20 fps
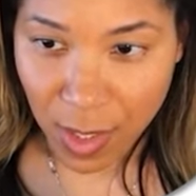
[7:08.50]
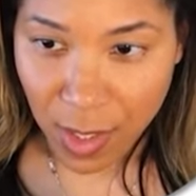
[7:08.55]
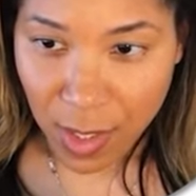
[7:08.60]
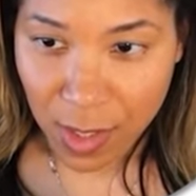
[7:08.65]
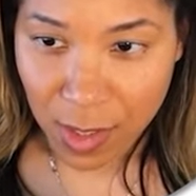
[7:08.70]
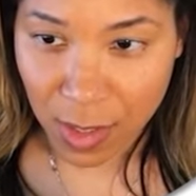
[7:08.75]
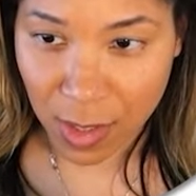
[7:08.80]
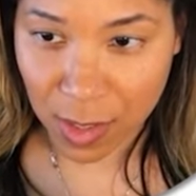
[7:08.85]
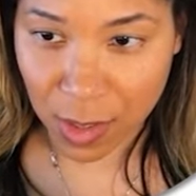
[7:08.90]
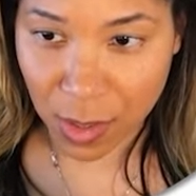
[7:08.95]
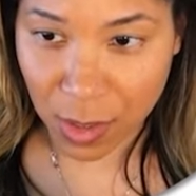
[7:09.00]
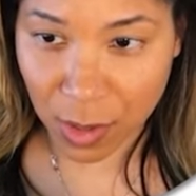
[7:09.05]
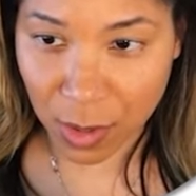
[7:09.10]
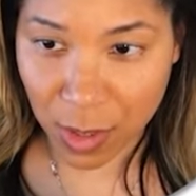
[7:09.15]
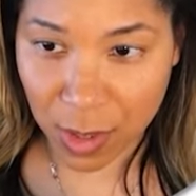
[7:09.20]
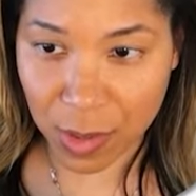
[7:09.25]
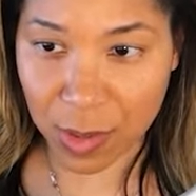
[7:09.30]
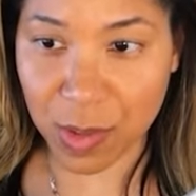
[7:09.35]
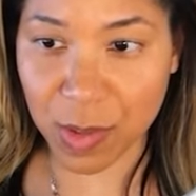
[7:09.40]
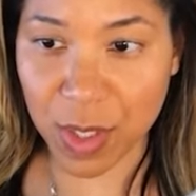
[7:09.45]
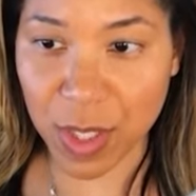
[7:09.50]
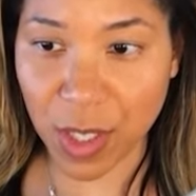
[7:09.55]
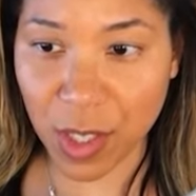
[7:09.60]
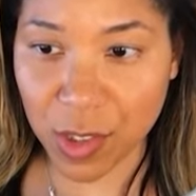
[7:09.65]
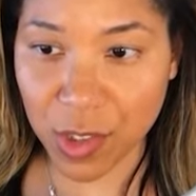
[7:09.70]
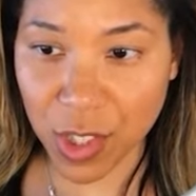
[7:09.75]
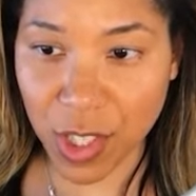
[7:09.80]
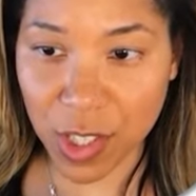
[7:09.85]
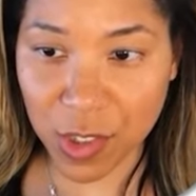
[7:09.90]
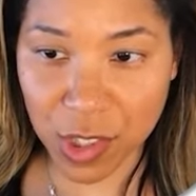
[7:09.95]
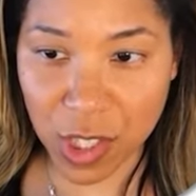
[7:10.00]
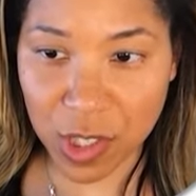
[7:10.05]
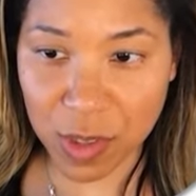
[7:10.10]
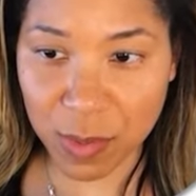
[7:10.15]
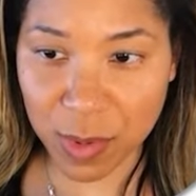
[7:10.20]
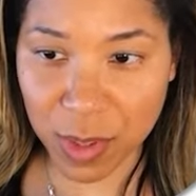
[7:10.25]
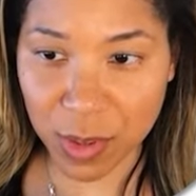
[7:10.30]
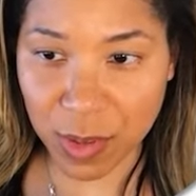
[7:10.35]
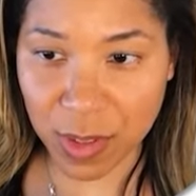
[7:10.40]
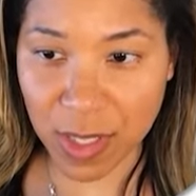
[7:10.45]
Let's go under the onChange
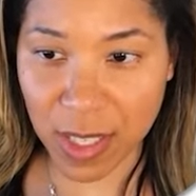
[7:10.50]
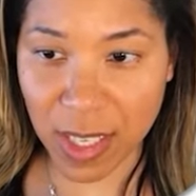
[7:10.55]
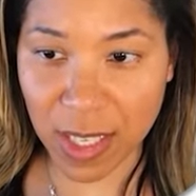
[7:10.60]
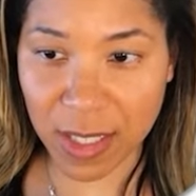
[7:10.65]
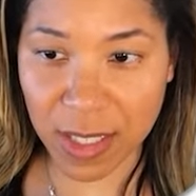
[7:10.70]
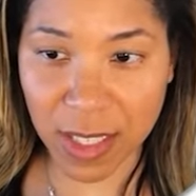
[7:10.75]
attribute and add